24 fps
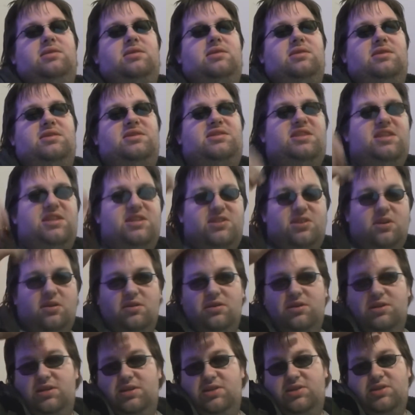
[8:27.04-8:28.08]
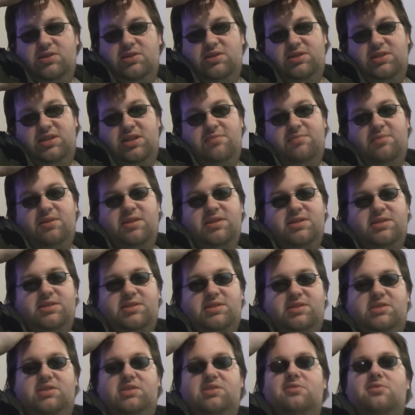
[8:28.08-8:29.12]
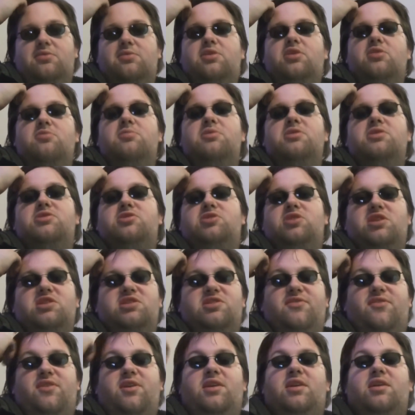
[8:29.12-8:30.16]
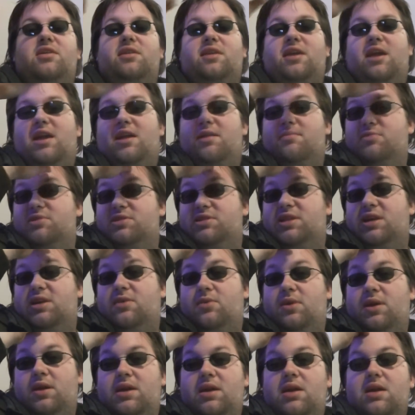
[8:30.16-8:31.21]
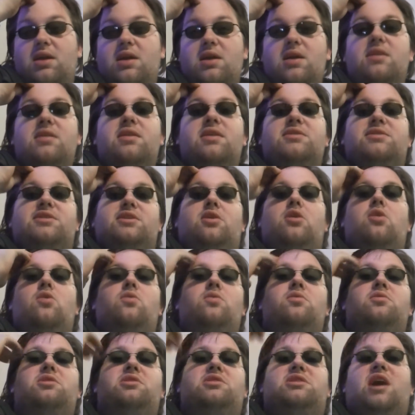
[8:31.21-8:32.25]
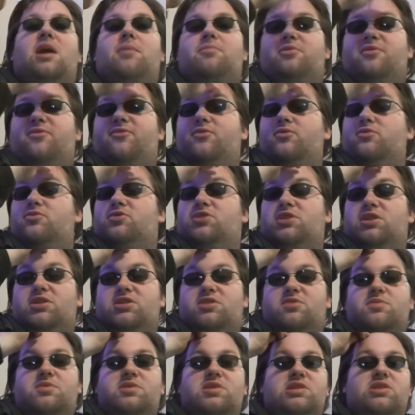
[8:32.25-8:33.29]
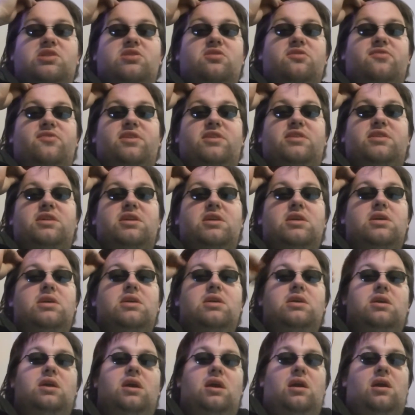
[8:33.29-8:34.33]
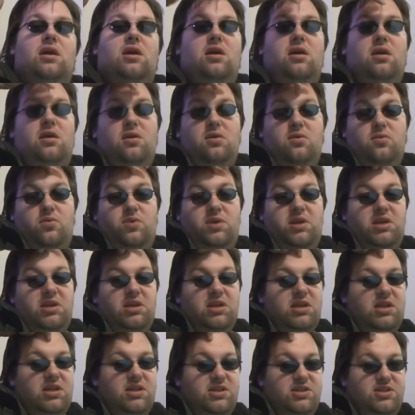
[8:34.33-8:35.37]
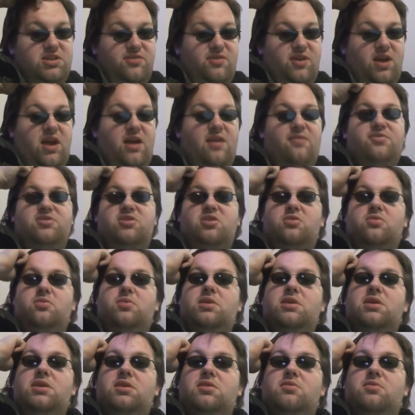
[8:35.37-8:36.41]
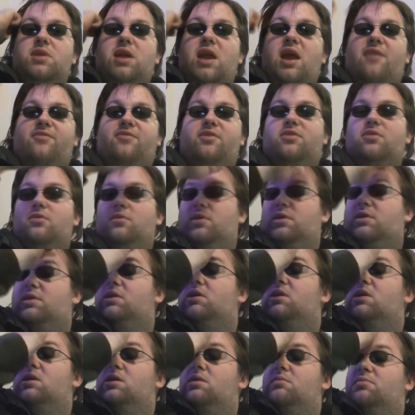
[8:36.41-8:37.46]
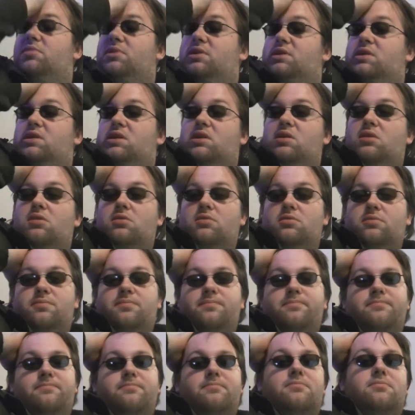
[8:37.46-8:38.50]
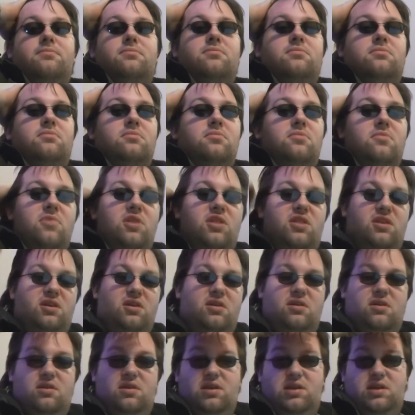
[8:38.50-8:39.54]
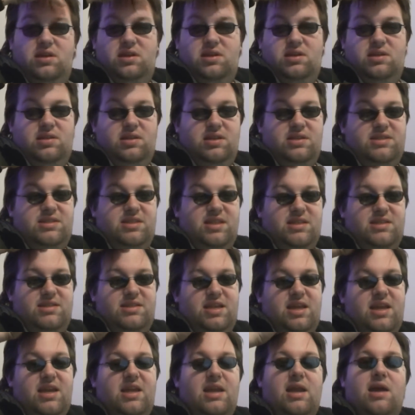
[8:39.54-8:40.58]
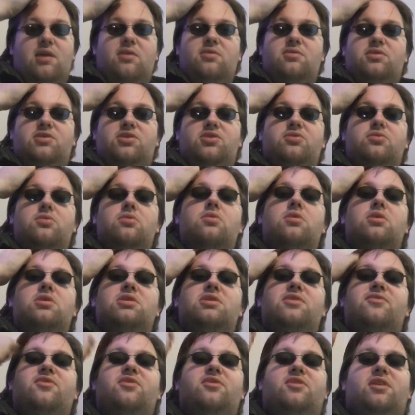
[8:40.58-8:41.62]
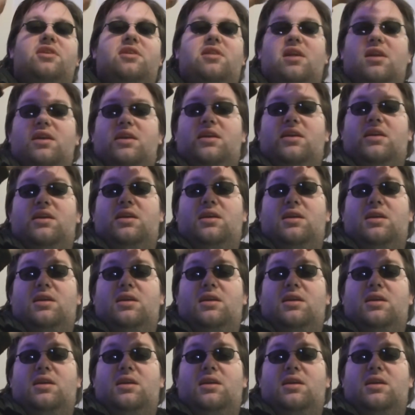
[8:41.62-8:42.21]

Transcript: See, it's hard to say because, humans justify killing animals that way. They say, oh, we're the top of the food chain, so we deserve it. We need to survive, so we have to do it. But, let's take it out to a different thing, like...